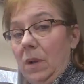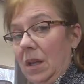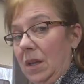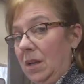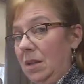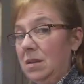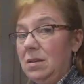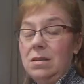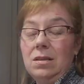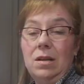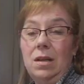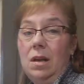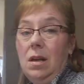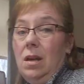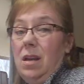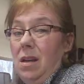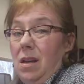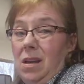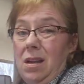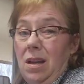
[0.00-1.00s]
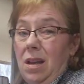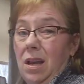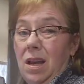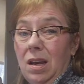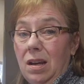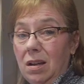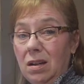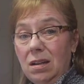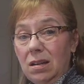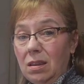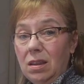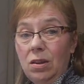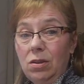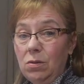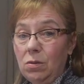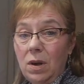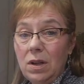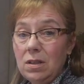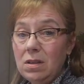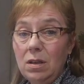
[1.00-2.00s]
because the
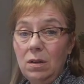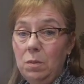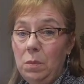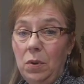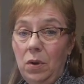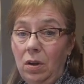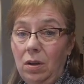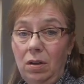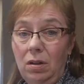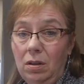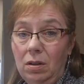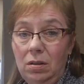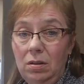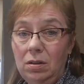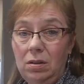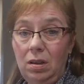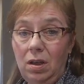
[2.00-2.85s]
threads could pull.